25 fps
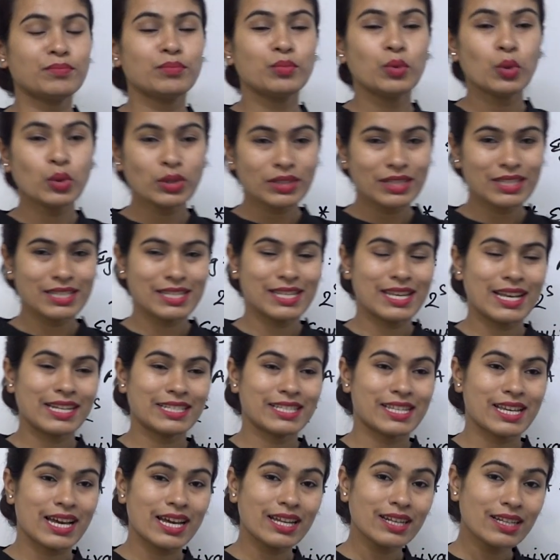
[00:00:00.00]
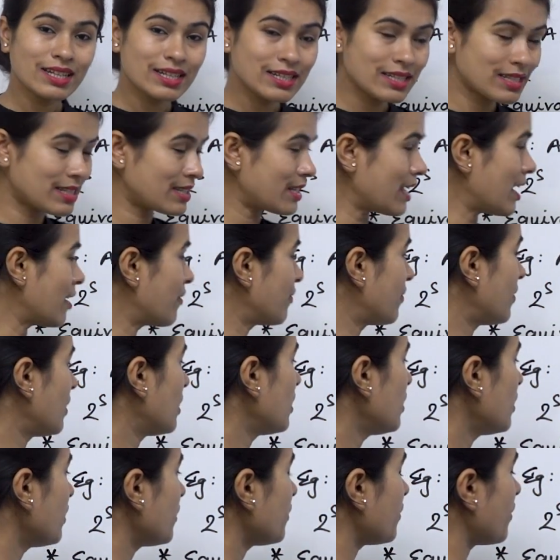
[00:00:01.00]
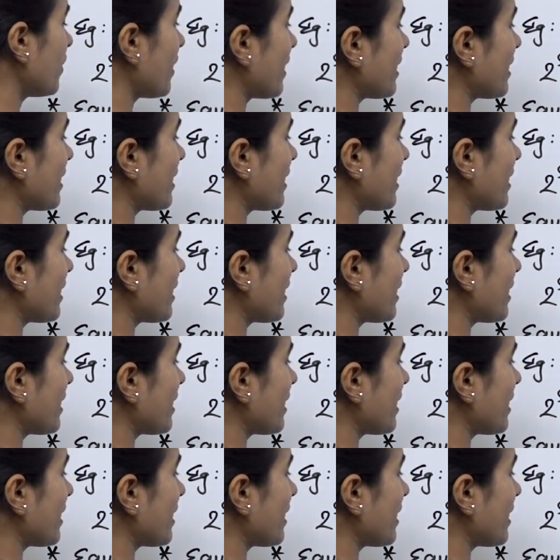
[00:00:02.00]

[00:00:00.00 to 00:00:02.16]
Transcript: both the sets are same. For